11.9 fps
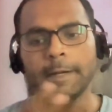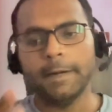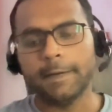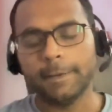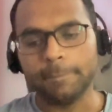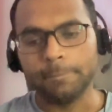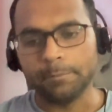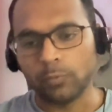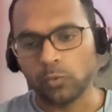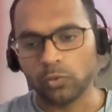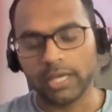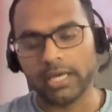
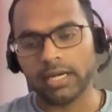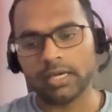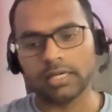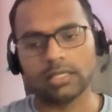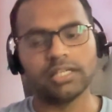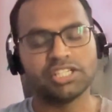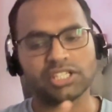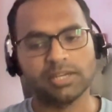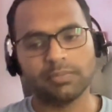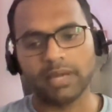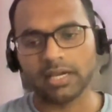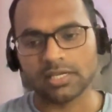who their decision
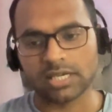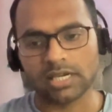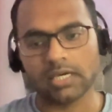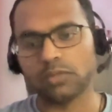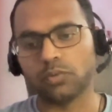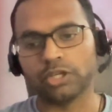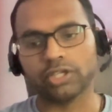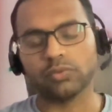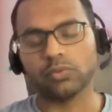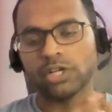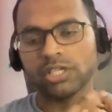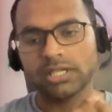makers are, what
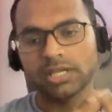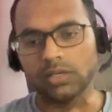does